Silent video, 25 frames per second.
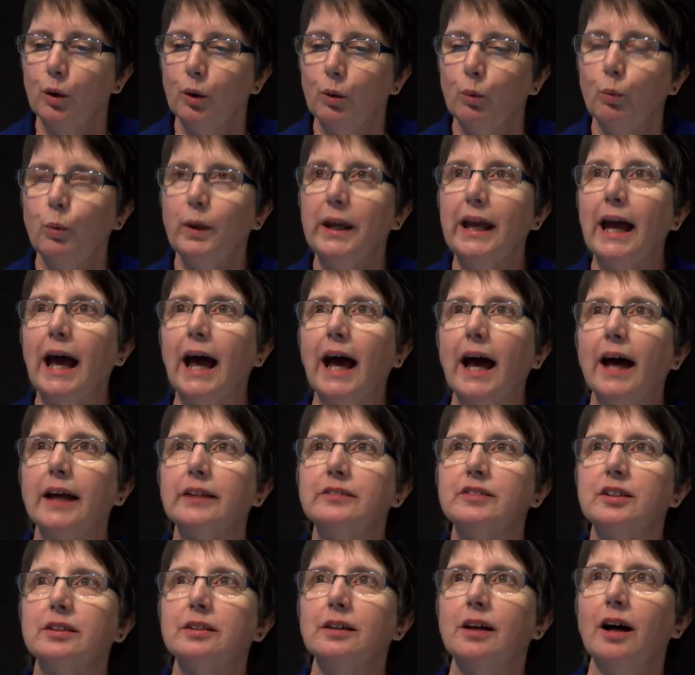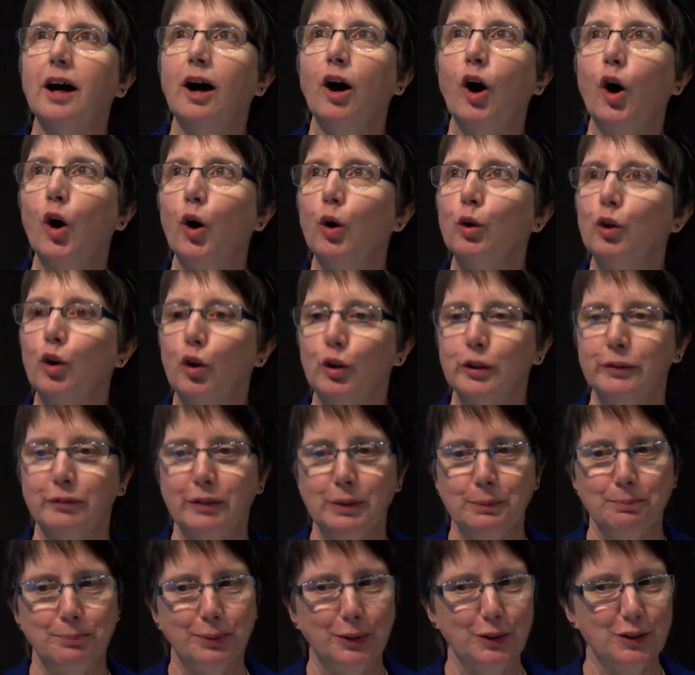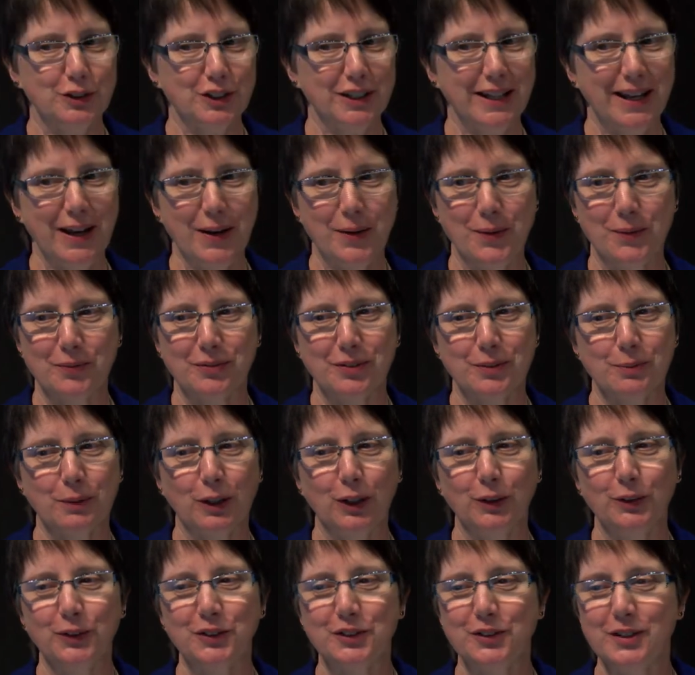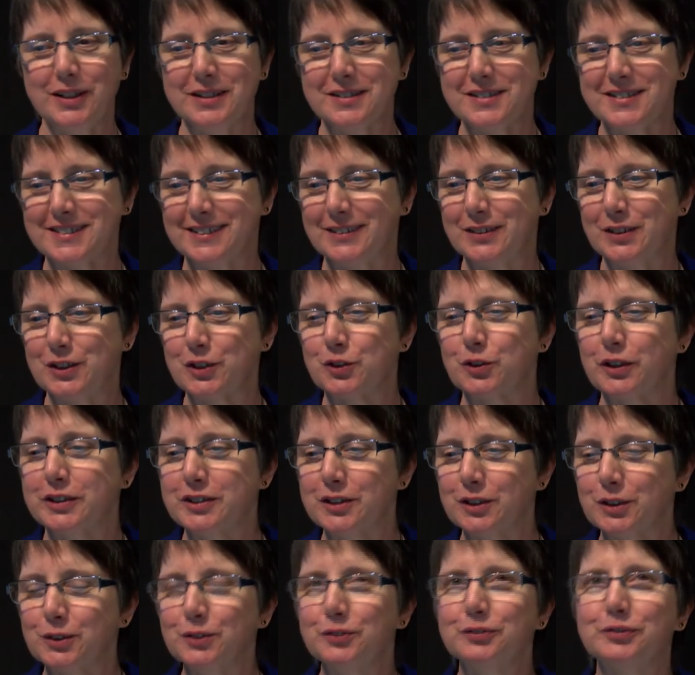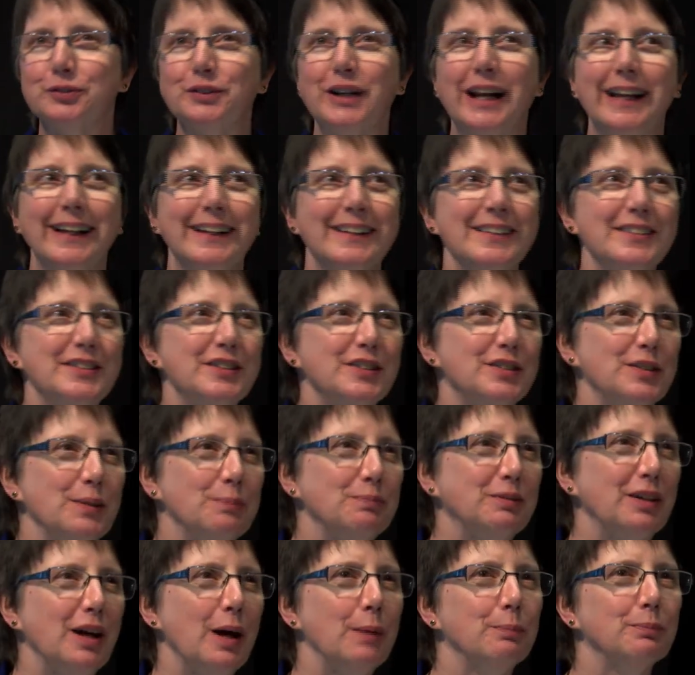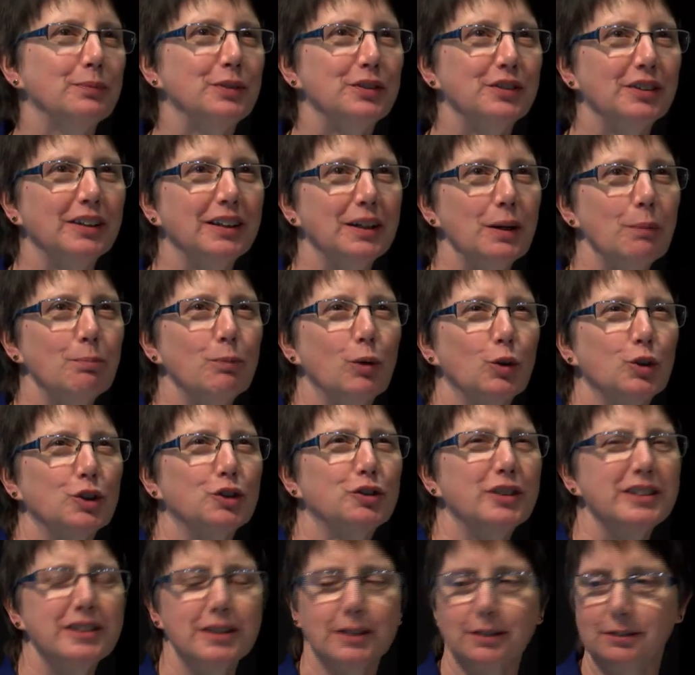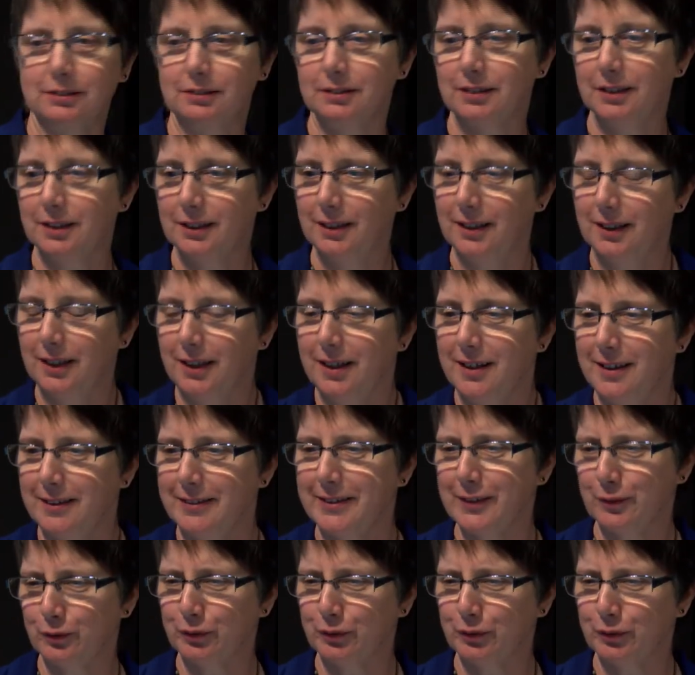We had a whole lot of input and help from close readers and critical friends, sometimes more critical than